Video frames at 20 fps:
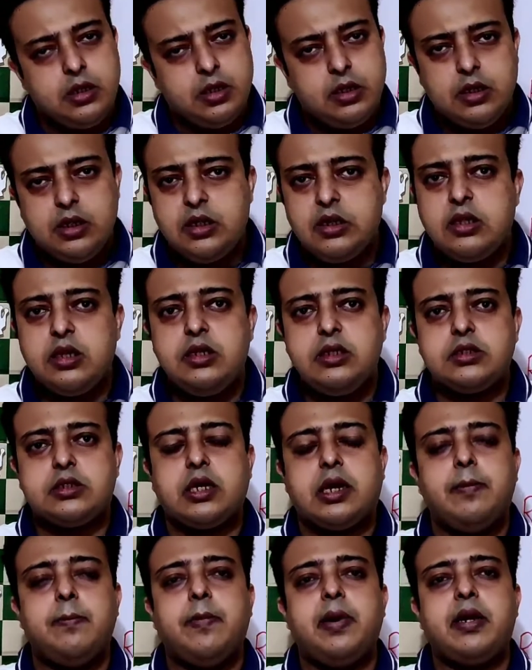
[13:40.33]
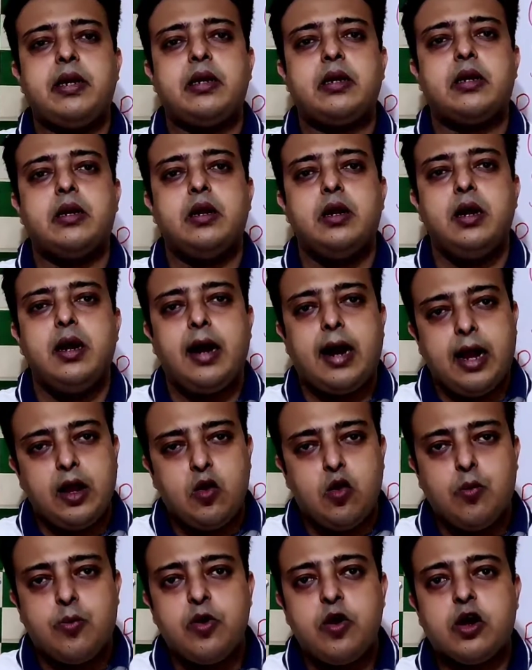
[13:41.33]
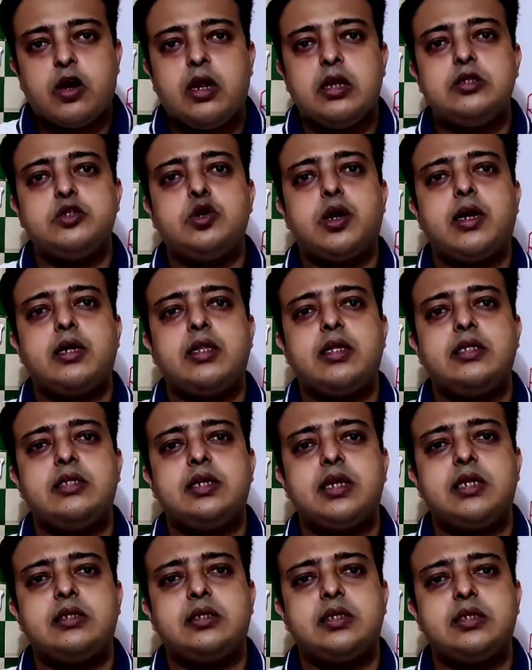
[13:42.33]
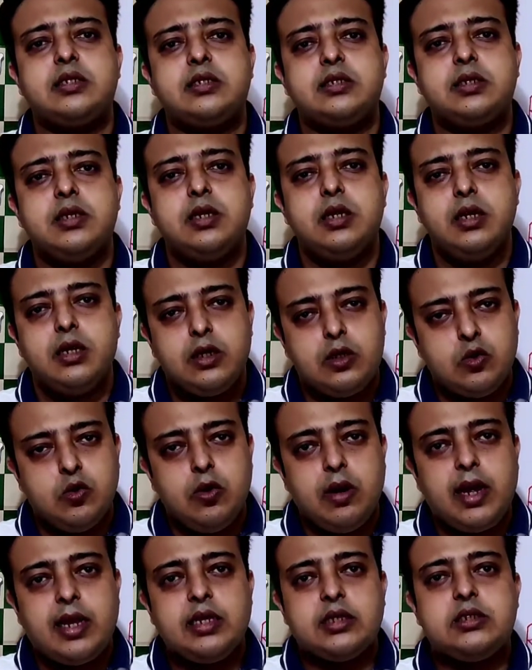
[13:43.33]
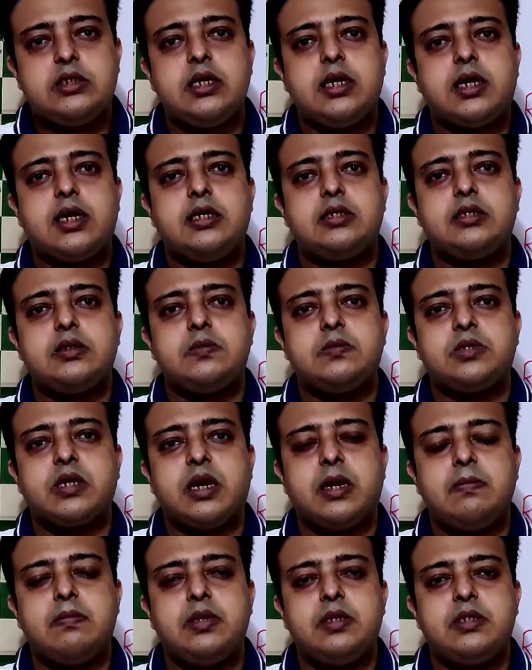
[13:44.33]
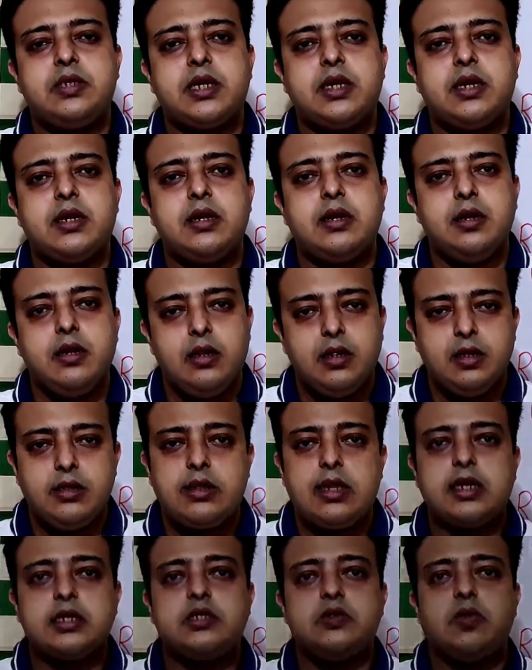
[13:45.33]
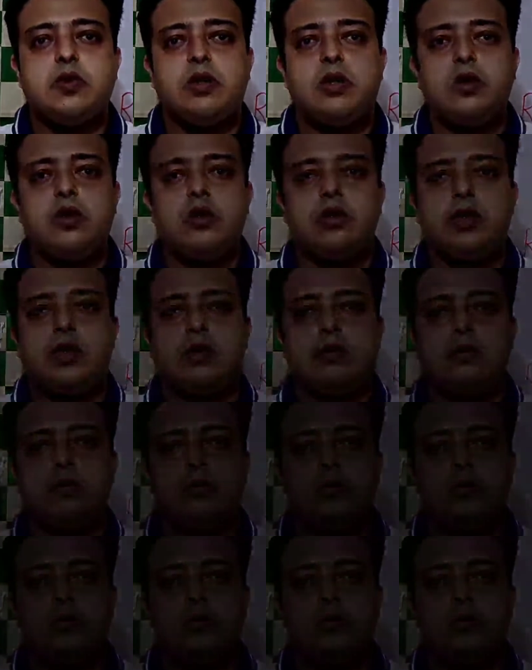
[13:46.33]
in the same manner. I hope you are enjoying these lessons. Do like, share and subscribe the channel. Thanks for your time.